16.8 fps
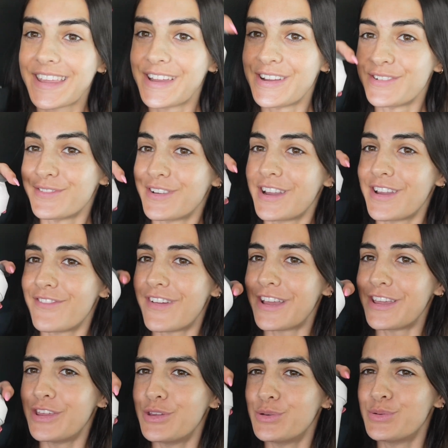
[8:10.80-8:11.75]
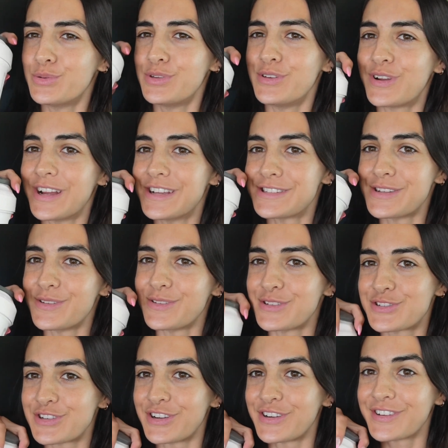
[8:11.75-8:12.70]
ReinventU, you guys know the
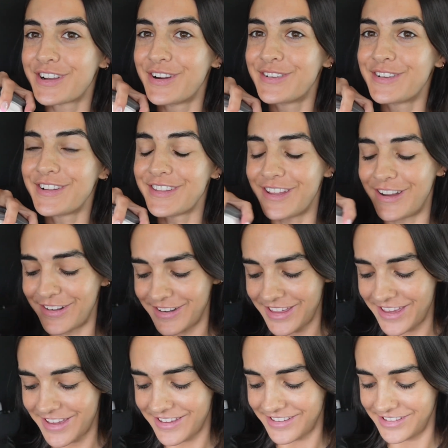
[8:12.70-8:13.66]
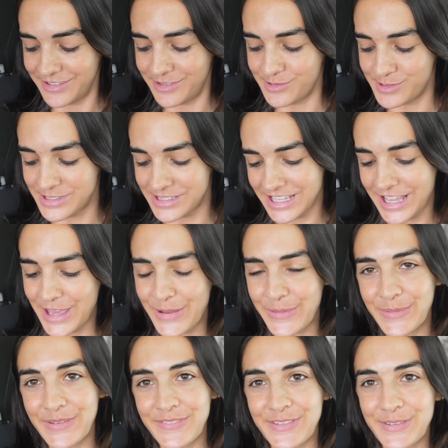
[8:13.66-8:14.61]
drill, code ALANI. Use the
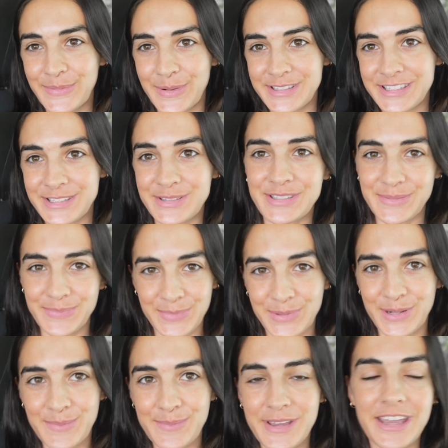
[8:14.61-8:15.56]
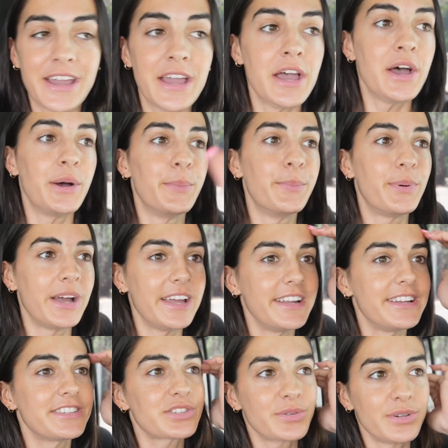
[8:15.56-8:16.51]
code if you want to support me. But
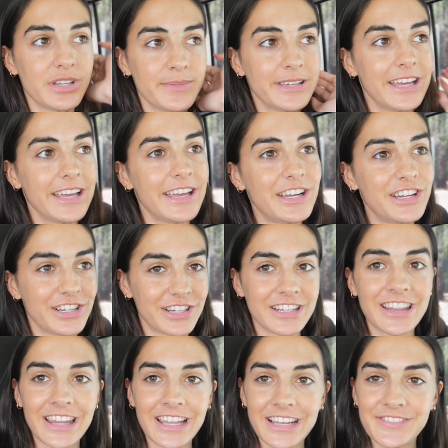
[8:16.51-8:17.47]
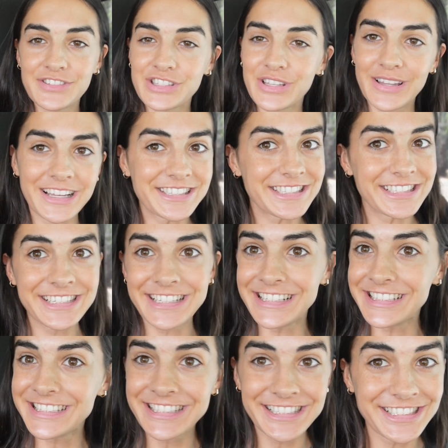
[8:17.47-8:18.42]
it is going to be a good lift, so let's
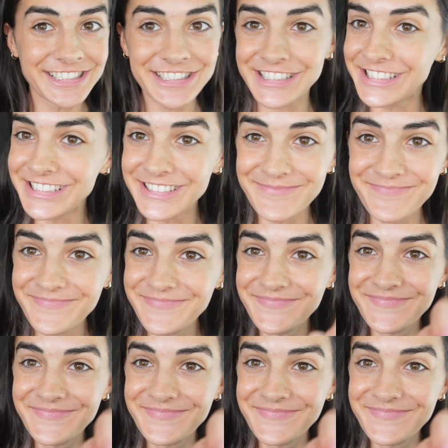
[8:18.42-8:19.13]
get to the gym.